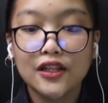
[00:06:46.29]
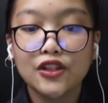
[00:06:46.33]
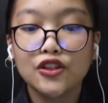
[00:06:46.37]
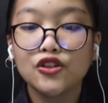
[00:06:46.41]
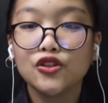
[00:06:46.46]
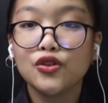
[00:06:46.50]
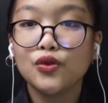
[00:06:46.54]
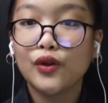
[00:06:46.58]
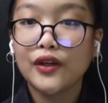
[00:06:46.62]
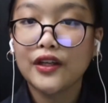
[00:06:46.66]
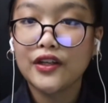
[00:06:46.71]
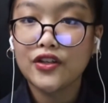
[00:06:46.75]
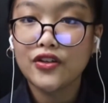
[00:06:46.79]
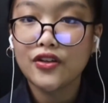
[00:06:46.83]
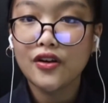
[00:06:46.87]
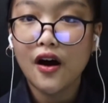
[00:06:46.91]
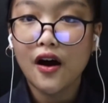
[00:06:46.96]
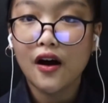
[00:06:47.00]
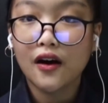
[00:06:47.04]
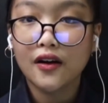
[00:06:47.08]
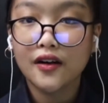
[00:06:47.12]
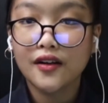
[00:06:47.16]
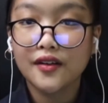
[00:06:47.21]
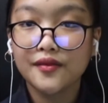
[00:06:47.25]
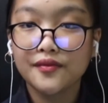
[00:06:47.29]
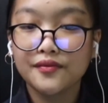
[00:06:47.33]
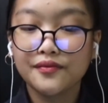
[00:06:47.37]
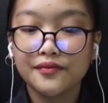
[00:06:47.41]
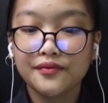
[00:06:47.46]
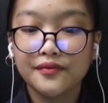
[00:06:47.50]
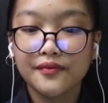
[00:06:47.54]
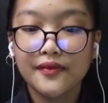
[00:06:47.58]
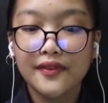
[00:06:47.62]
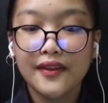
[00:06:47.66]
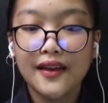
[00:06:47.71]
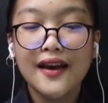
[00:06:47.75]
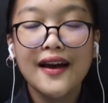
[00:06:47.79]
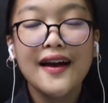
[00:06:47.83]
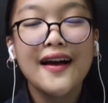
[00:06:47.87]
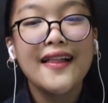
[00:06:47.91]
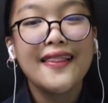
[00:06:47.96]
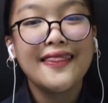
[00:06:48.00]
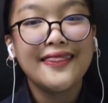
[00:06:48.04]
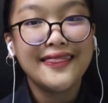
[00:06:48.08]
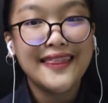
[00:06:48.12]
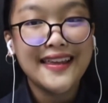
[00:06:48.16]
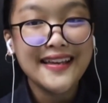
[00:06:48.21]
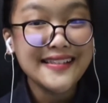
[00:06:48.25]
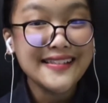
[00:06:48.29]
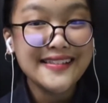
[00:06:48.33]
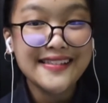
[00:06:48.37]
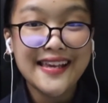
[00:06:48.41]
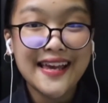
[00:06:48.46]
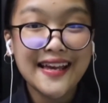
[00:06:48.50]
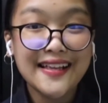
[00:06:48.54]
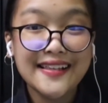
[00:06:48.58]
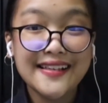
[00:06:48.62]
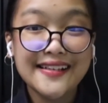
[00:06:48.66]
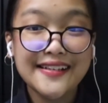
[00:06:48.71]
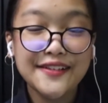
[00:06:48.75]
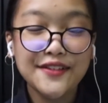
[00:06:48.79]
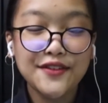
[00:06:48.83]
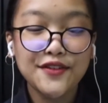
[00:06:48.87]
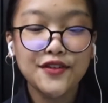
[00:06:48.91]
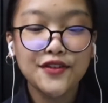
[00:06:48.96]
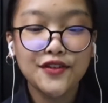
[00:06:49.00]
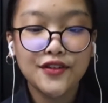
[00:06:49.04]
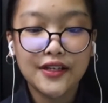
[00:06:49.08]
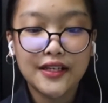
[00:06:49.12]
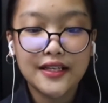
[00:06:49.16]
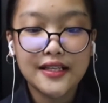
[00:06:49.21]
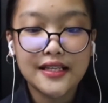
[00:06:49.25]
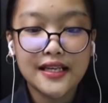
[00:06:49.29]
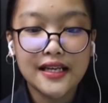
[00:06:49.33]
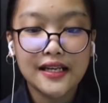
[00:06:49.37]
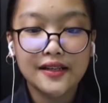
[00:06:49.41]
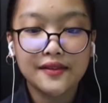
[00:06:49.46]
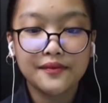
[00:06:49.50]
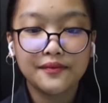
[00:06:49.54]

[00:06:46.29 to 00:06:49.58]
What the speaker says: to a shock. Let's get into treating.